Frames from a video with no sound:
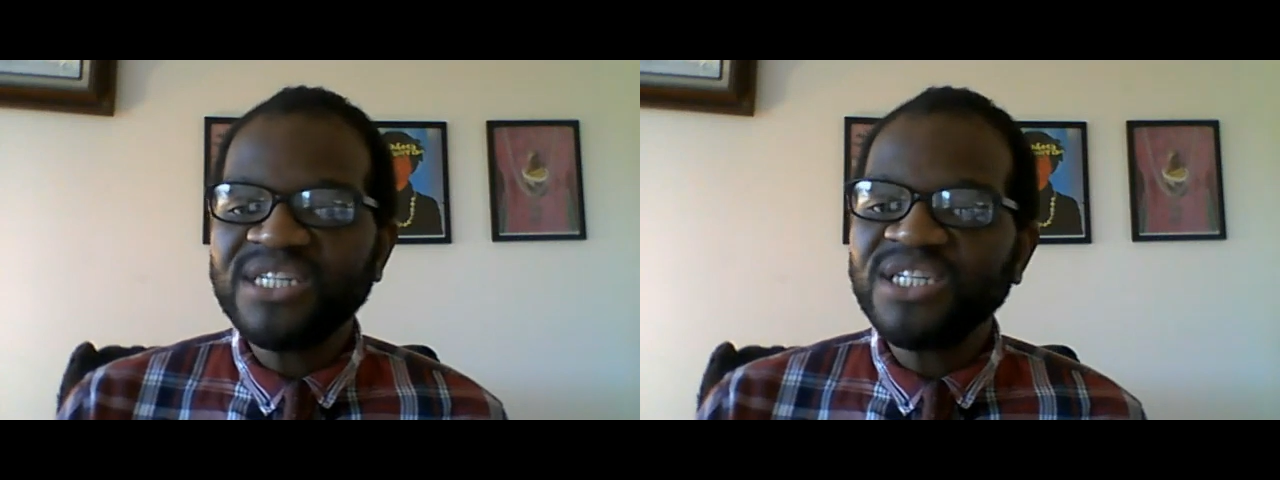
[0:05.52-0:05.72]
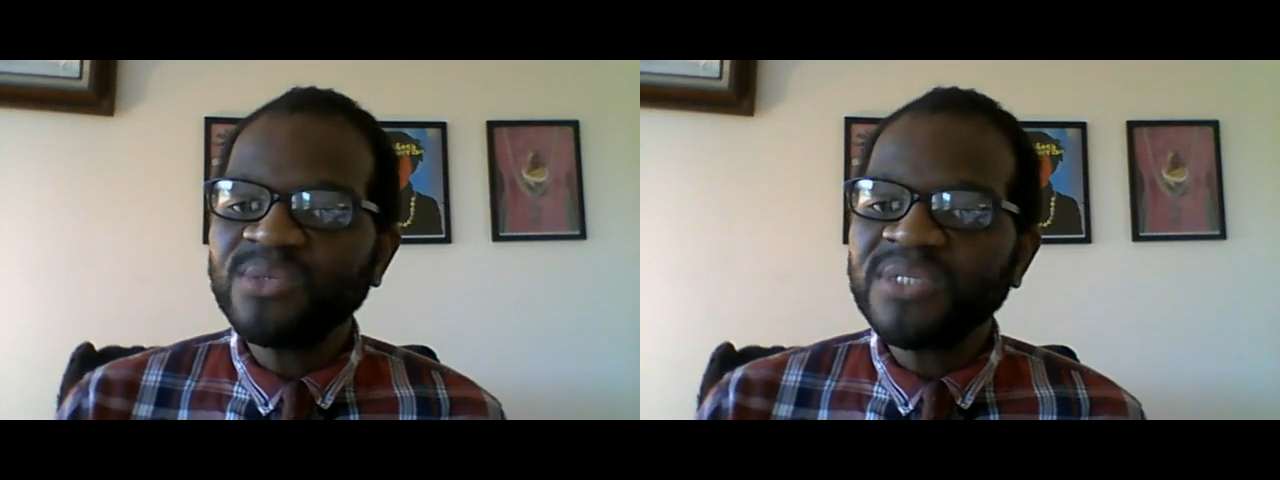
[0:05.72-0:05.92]

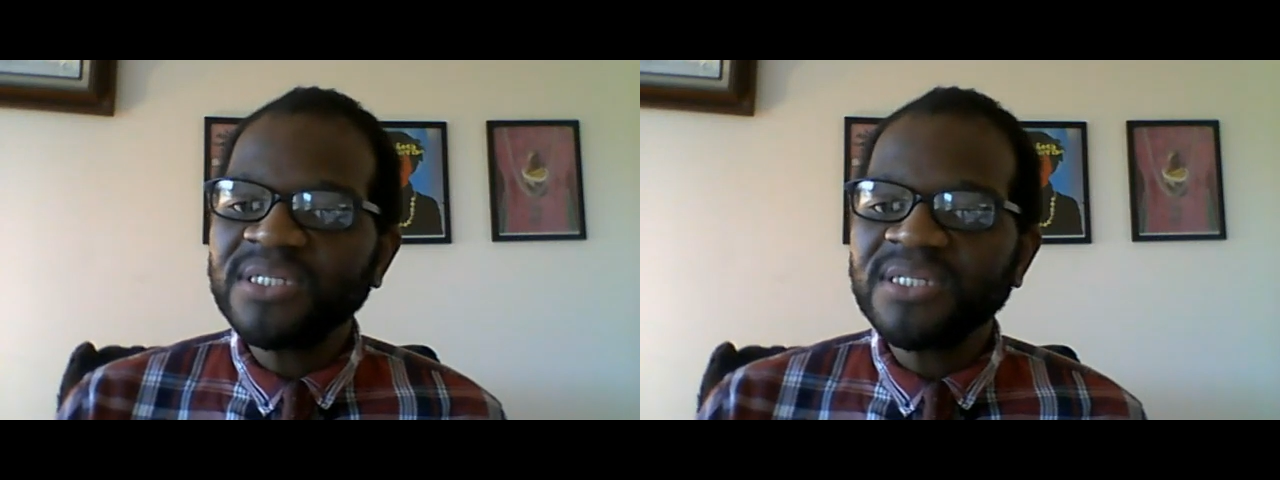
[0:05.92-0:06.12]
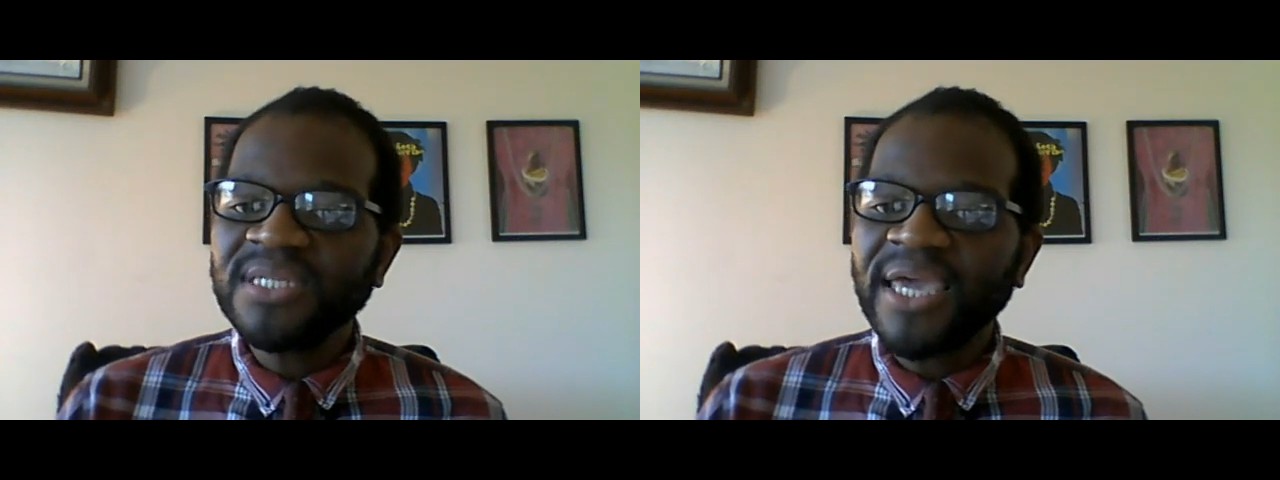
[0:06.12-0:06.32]
Ask
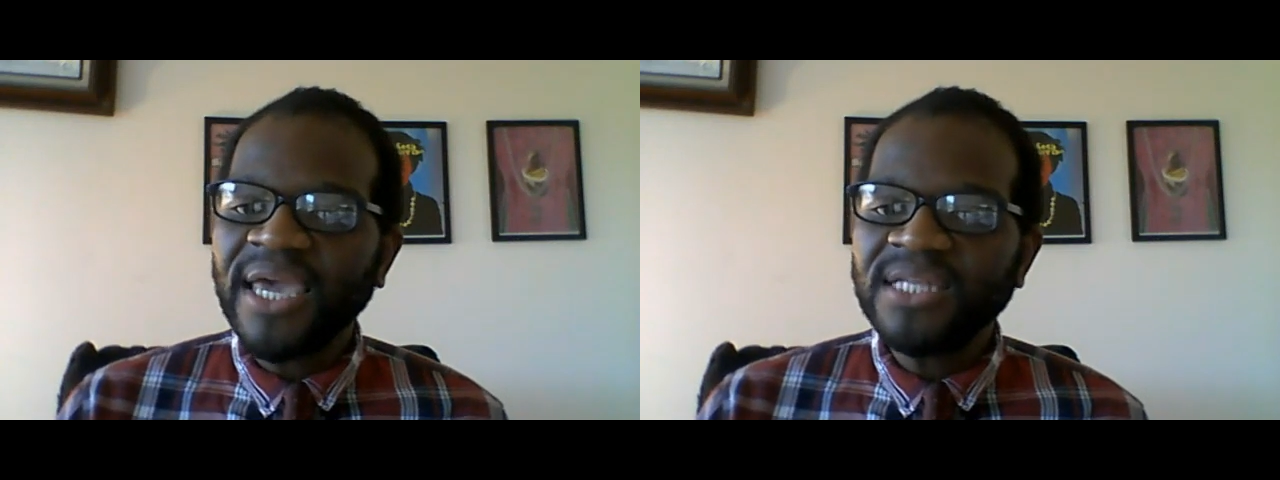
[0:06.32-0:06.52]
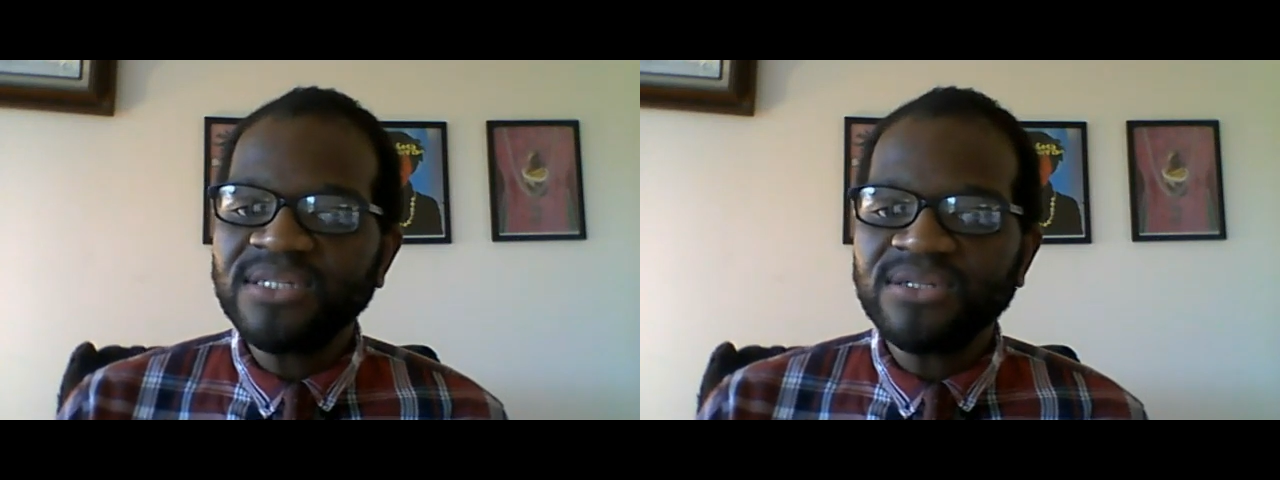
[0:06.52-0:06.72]

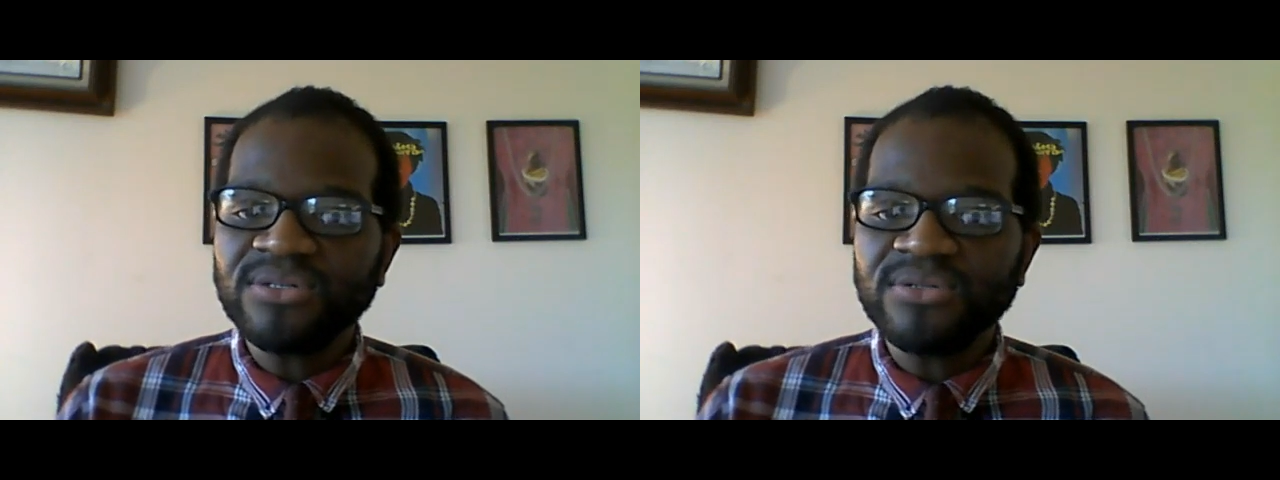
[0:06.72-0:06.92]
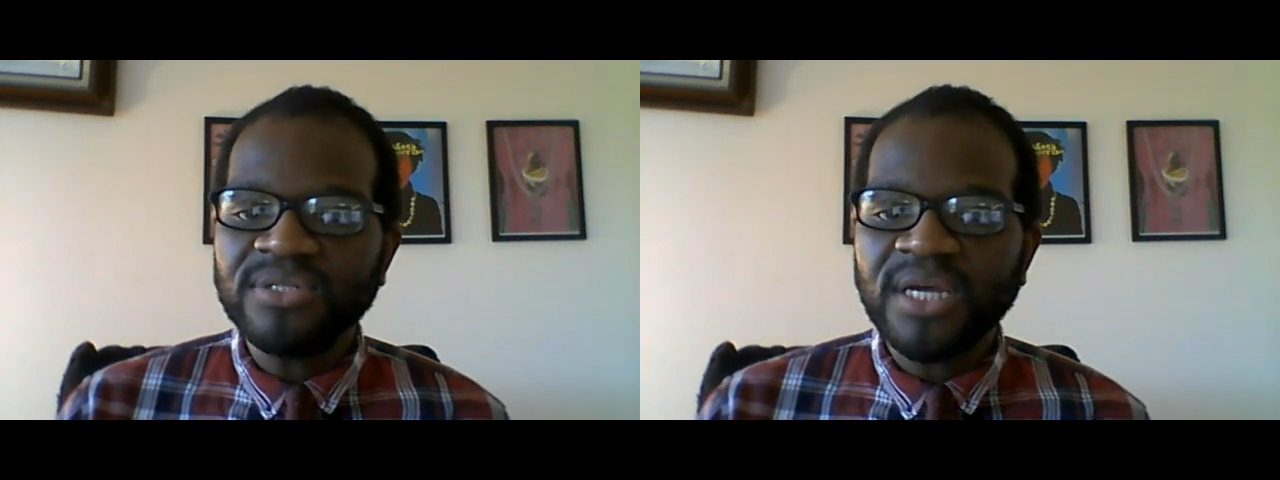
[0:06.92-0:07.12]

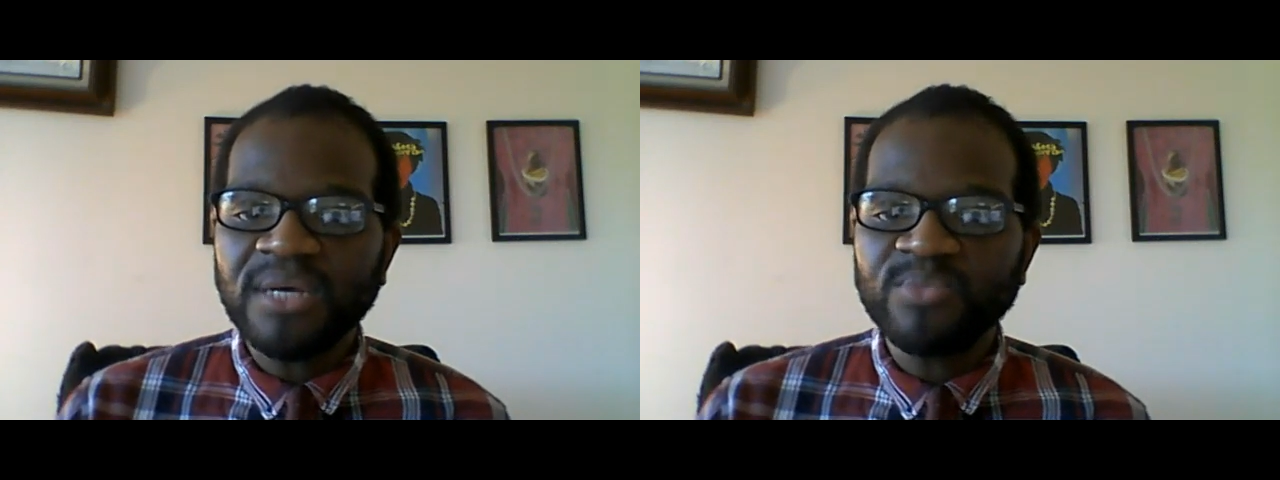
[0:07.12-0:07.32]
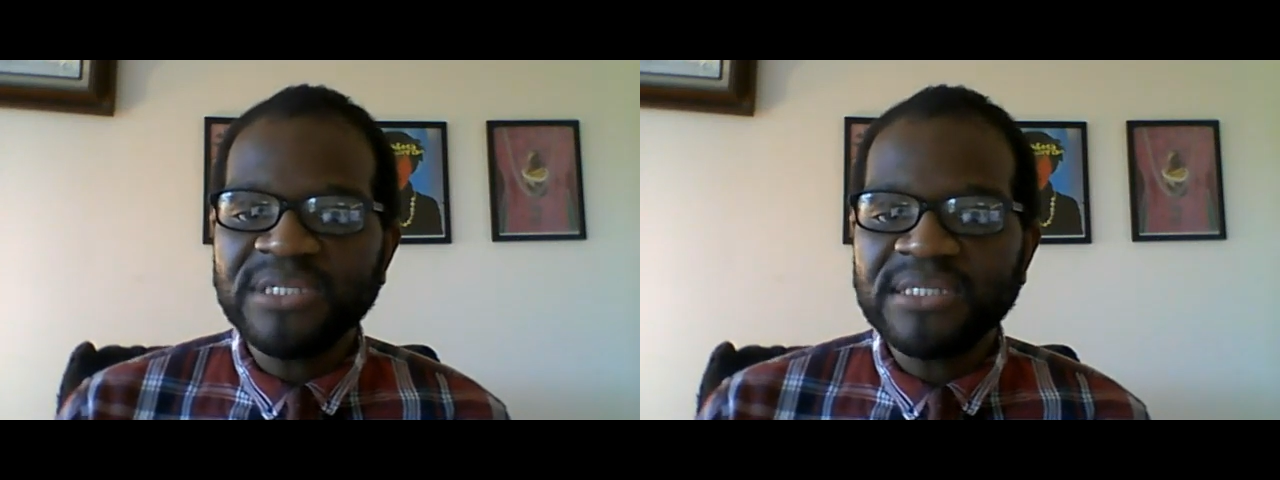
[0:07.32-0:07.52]
me what
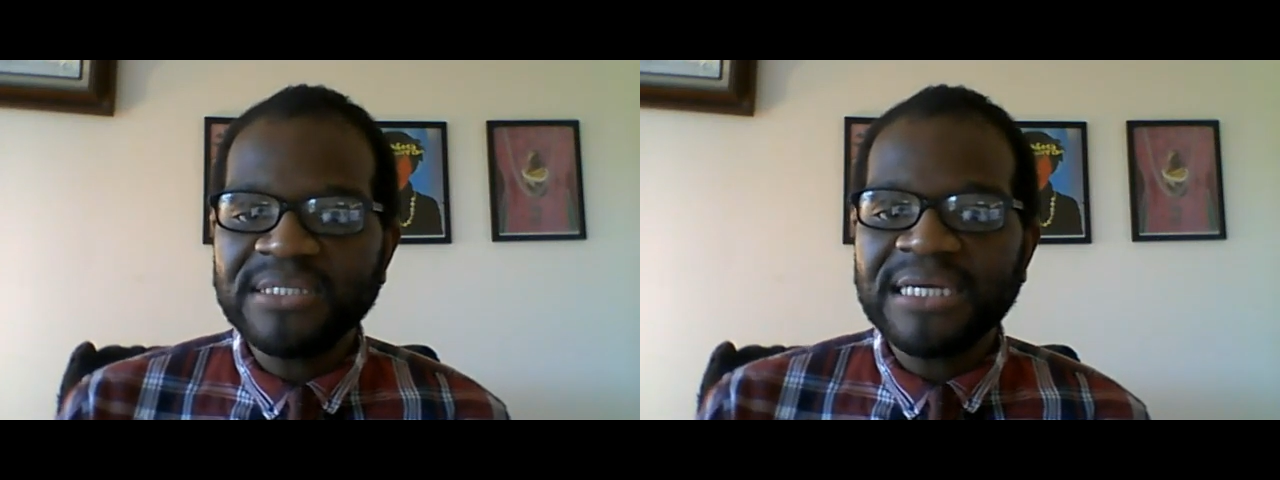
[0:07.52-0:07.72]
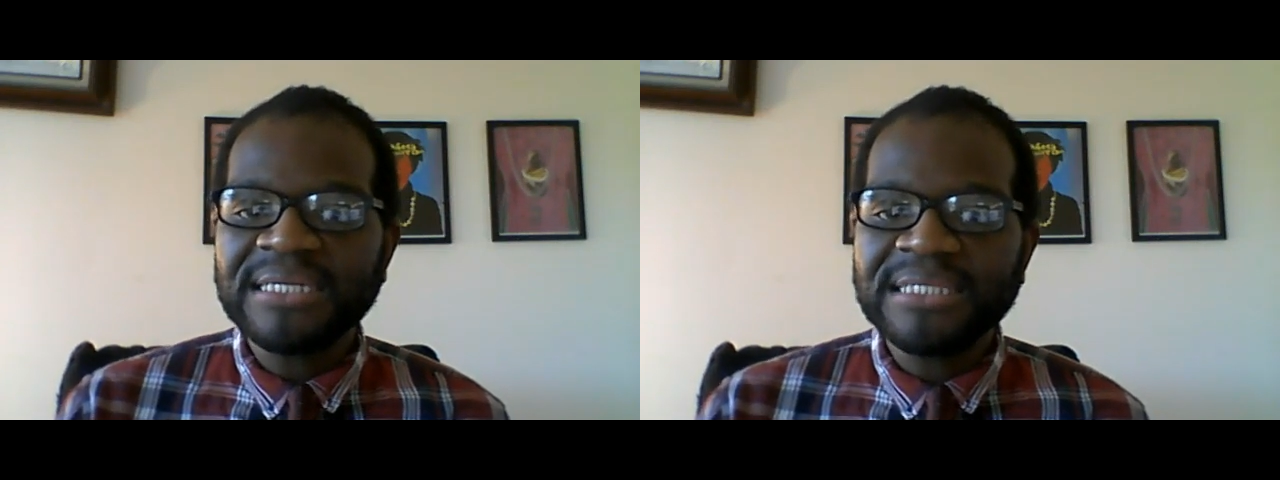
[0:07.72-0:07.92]
I
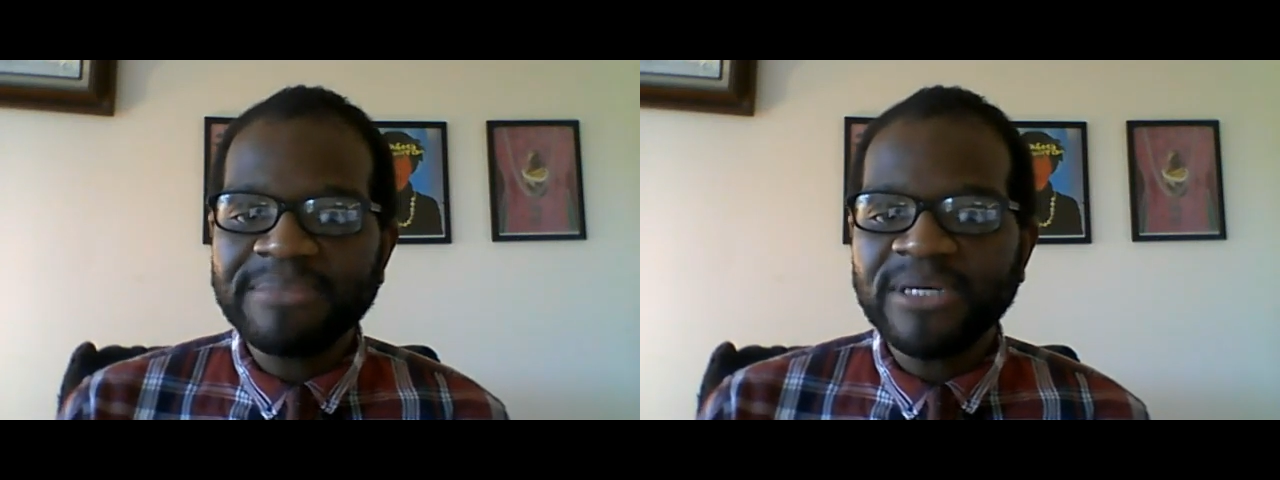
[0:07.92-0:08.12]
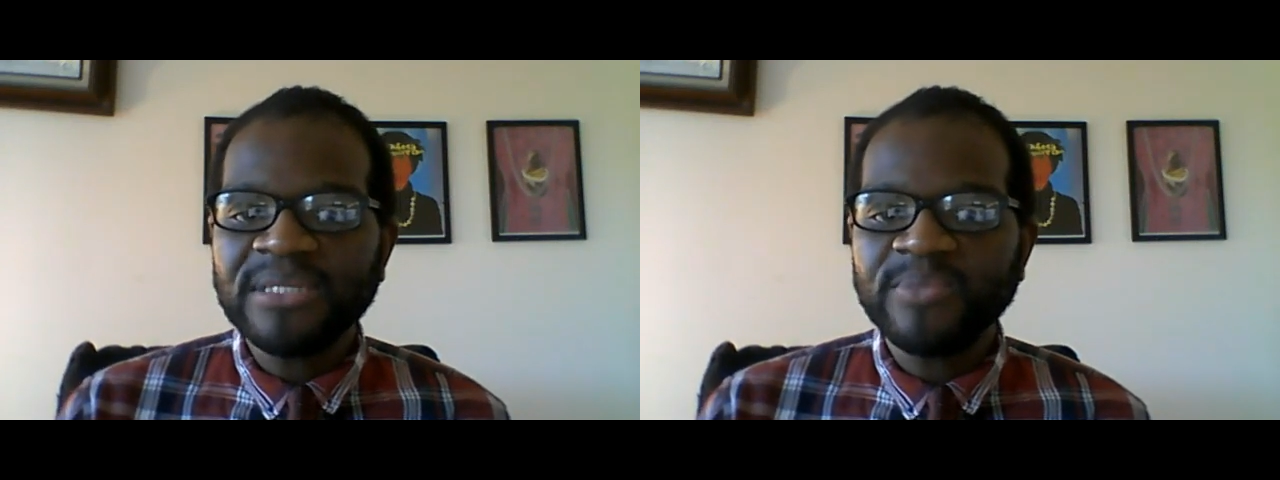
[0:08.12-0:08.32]

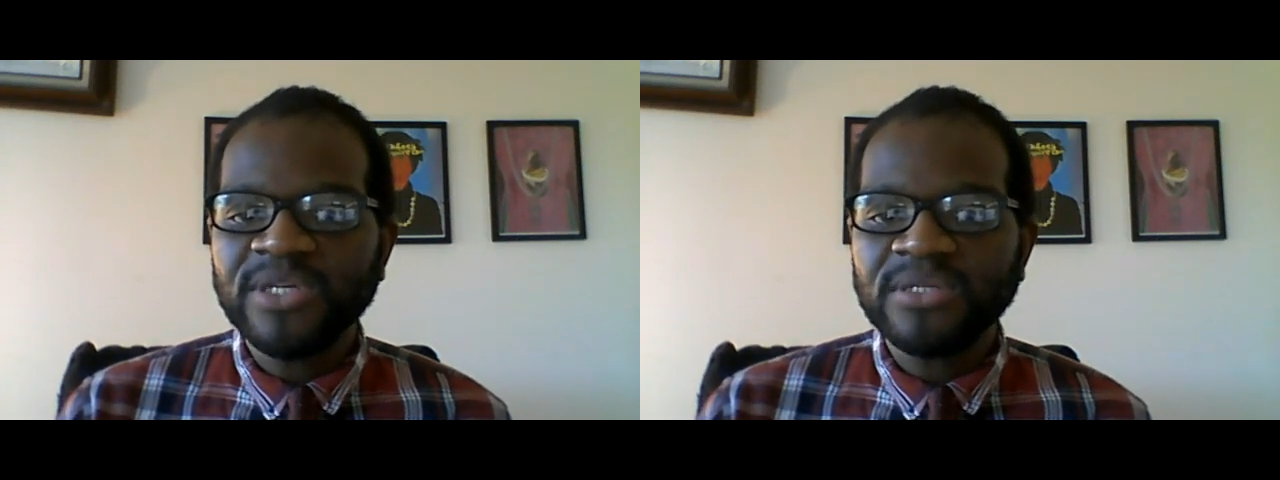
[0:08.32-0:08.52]
know,